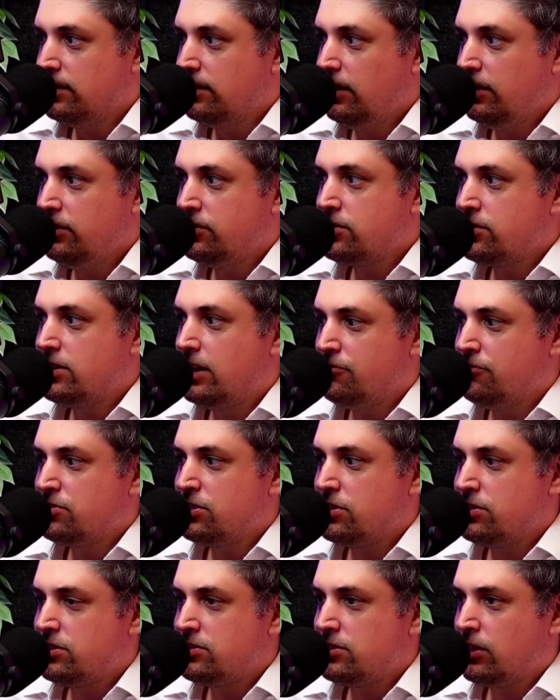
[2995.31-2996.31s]
There was
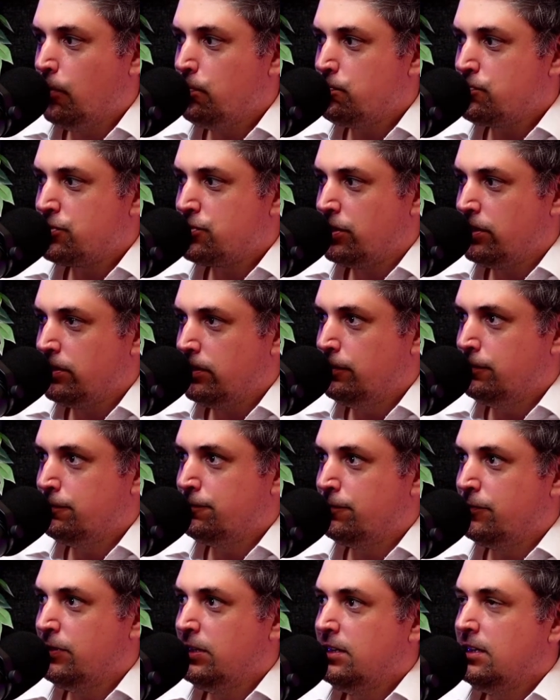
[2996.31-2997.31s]
just this culture of